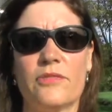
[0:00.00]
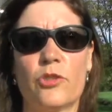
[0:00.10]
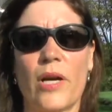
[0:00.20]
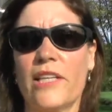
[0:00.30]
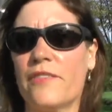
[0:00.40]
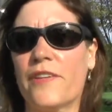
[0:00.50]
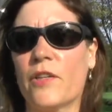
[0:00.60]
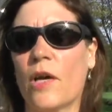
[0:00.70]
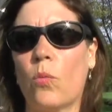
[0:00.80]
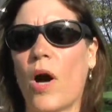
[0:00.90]
tried to
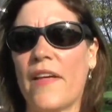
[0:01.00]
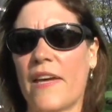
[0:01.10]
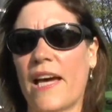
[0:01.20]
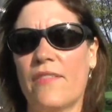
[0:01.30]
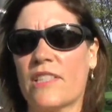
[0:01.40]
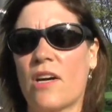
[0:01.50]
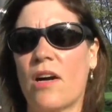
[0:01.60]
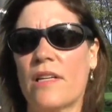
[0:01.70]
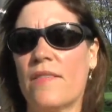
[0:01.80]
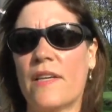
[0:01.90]
figure out why they haven't
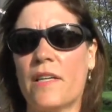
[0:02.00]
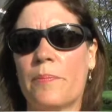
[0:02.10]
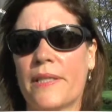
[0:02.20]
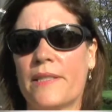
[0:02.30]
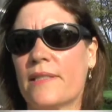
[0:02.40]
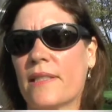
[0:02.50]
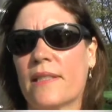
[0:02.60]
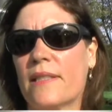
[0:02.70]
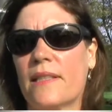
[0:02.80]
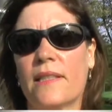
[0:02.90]
gone in there, but
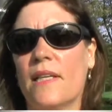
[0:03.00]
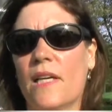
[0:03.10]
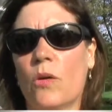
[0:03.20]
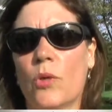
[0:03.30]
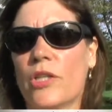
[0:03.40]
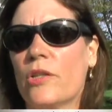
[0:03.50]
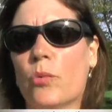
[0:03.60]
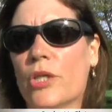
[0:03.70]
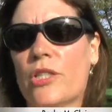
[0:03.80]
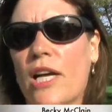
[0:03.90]
uh, we're,
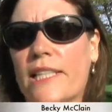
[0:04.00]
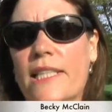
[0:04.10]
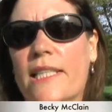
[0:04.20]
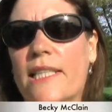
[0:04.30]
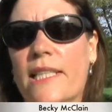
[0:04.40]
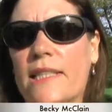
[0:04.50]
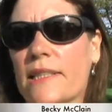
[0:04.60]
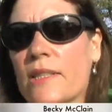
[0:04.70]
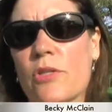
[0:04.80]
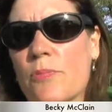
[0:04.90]
we're not getting any
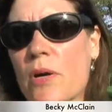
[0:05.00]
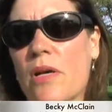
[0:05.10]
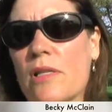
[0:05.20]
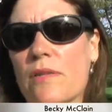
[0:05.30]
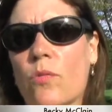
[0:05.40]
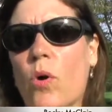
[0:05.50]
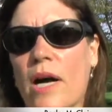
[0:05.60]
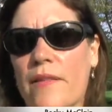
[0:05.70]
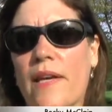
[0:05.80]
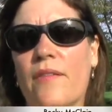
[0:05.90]
clear response of
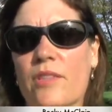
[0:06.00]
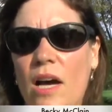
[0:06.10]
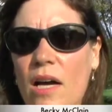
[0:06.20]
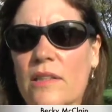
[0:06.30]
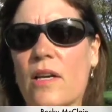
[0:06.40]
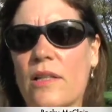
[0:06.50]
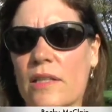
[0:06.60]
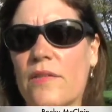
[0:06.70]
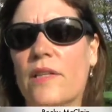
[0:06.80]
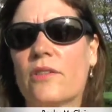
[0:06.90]
why they have not gone
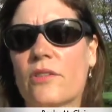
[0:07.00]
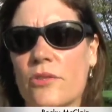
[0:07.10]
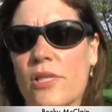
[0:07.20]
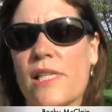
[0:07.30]
in there to do a